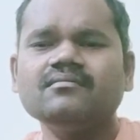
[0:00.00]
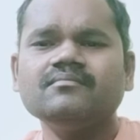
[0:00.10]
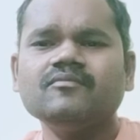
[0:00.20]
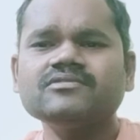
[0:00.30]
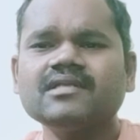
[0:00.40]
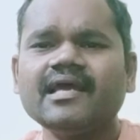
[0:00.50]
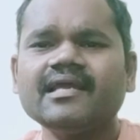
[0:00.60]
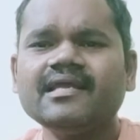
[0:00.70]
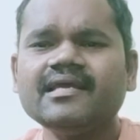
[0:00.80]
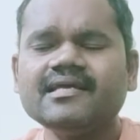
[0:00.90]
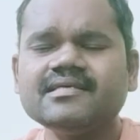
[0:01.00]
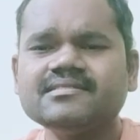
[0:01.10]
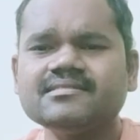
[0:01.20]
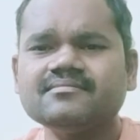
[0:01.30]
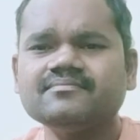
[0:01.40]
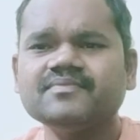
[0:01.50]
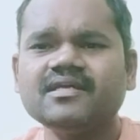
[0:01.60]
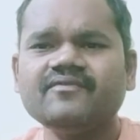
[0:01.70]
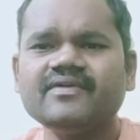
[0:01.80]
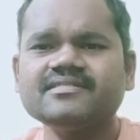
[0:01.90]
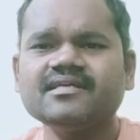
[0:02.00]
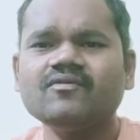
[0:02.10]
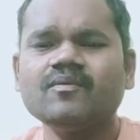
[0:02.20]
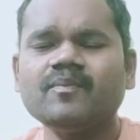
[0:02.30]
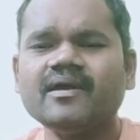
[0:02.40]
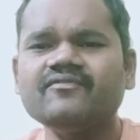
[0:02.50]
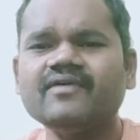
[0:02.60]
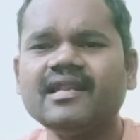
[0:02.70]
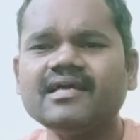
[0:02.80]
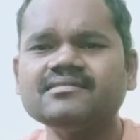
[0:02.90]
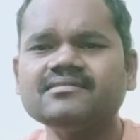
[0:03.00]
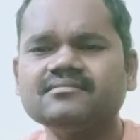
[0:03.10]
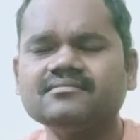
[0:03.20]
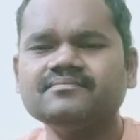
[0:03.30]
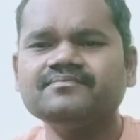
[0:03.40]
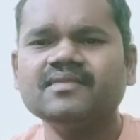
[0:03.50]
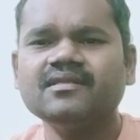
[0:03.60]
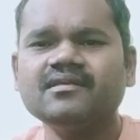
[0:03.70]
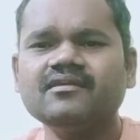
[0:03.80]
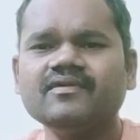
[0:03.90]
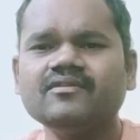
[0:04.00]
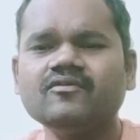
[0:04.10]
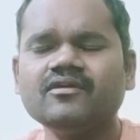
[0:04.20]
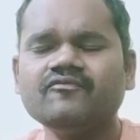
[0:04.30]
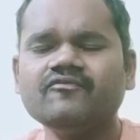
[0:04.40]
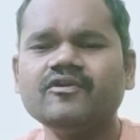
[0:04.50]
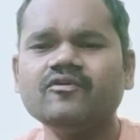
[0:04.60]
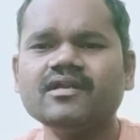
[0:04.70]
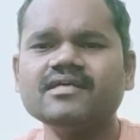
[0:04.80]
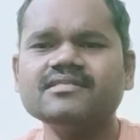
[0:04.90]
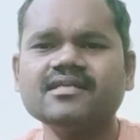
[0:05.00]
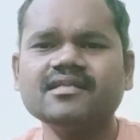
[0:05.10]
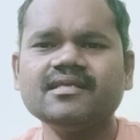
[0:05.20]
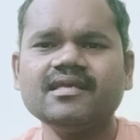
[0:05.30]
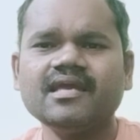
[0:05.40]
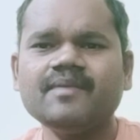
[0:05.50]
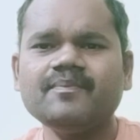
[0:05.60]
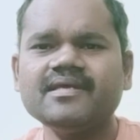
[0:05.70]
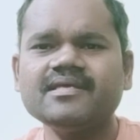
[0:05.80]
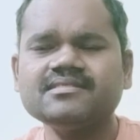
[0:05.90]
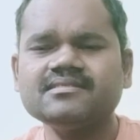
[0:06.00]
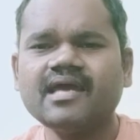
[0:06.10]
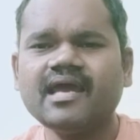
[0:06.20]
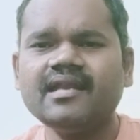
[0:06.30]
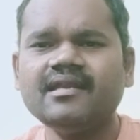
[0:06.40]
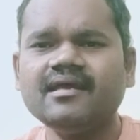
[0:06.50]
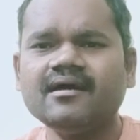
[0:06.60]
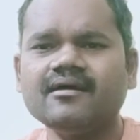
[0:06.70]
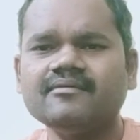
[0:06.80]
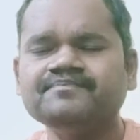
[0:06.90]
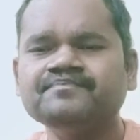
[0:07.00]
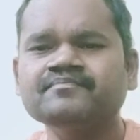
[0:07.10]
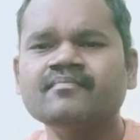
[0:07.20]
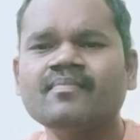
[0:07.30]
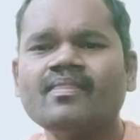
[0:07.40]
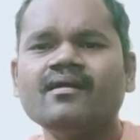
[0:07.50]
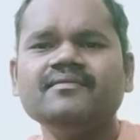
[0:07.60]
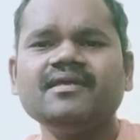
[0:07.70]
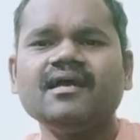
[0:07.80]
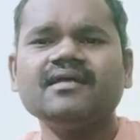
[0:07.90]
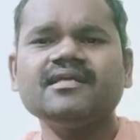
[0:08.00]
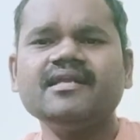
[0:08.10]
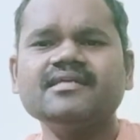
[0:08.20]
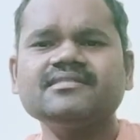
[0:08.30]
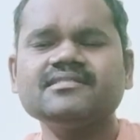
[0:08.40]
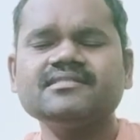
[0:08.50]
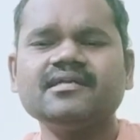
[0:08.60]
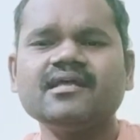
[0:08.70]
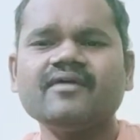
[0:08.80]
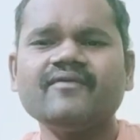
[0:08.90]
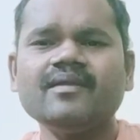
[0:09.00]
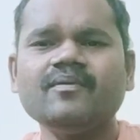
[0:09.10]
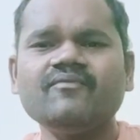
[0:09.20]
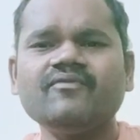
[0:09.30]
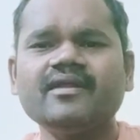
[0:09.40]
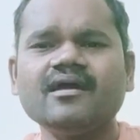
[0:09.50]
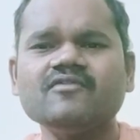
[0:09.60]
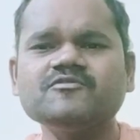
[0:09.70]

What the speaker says: most likely he is investing 1.5 lakhs, even though if we don't consider the NPS and the other deductions that are available for a house